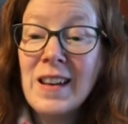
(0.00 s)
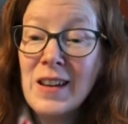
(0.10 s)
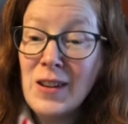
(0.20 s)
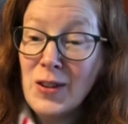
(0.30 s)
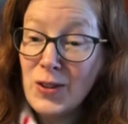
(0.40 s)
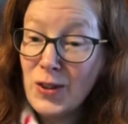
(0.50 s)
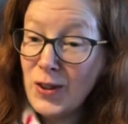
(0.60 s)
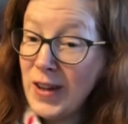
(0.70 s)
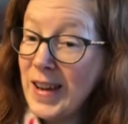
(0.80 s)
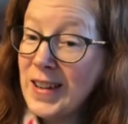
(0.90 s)
Should
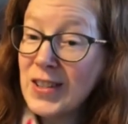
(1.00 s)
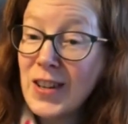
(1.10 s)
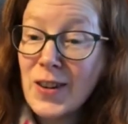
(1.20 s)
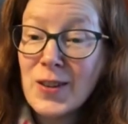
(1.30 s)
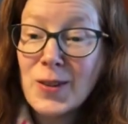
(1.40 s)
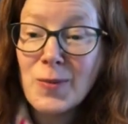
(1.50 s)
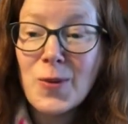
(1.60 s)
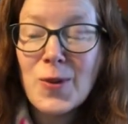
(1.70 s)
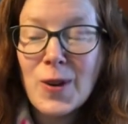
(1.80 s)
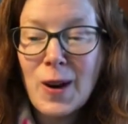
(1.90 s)
I share some
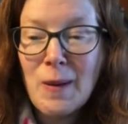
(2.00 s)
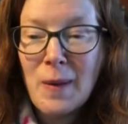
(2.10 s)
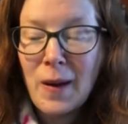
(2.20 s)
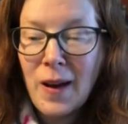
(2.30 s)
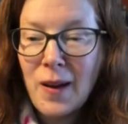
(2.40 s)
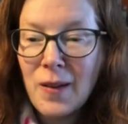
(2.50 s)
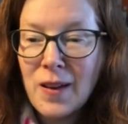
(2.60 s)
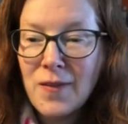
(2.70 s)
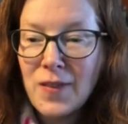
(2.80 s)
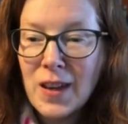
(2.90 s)
more about how I
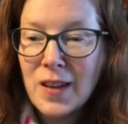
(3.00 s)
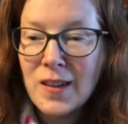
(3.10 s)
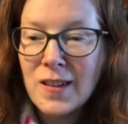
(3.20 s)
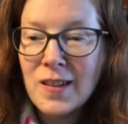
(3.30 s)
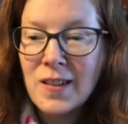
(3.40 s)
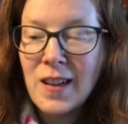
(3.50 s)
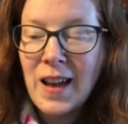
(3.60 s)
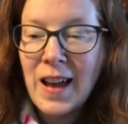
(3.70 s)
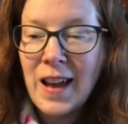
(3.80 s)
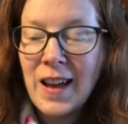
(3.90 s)
feel?
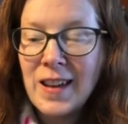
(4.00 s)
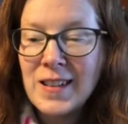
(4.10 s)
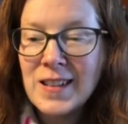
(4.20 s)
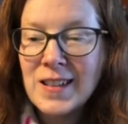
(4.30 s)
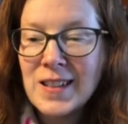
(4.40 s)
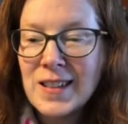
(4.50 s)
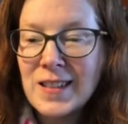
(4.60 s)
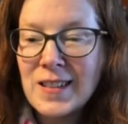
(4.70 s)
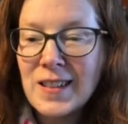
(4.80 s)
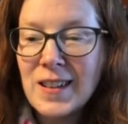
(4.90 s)
And
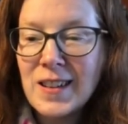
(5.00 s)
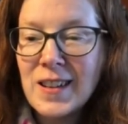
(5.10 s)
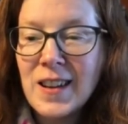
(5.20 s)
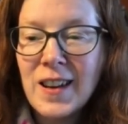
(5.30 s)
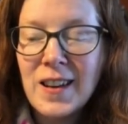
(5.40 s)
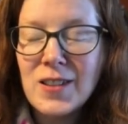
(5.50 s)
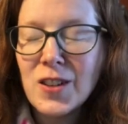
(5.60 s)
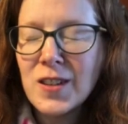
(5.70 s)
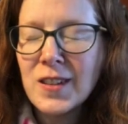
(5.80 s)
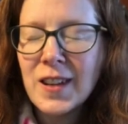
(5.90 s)
yeah,
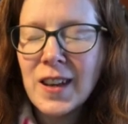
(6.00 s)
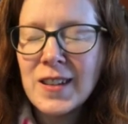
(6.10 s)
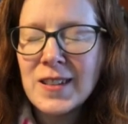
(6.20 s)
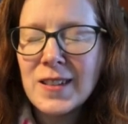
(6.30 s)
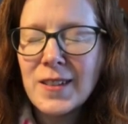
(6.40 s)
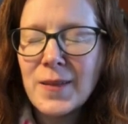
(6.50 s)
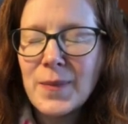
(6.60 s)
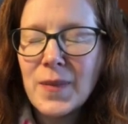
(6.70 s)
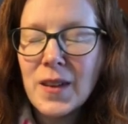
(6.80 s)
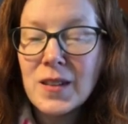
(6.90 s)
journaling is
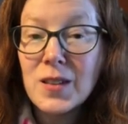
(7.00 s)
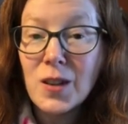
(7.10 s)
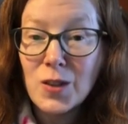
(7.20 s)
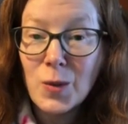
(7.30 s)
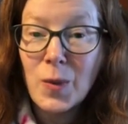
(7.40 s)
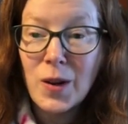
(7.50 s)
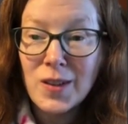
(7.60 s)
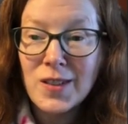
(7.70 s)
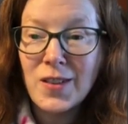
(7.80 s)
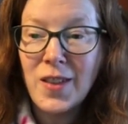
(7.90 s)
such a
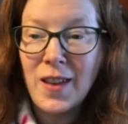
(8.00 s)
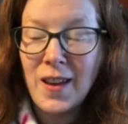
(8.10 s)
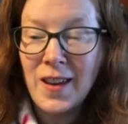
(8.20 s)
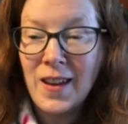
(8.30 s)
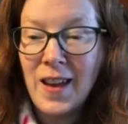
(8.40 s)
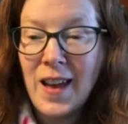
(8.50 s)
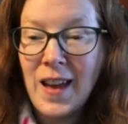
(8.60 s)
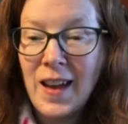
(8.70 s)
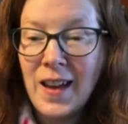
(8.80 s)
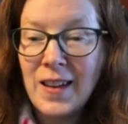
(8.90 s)
personal thing,
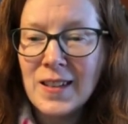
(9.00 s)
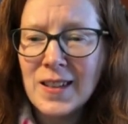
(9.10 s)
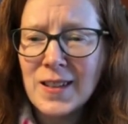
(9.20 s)
and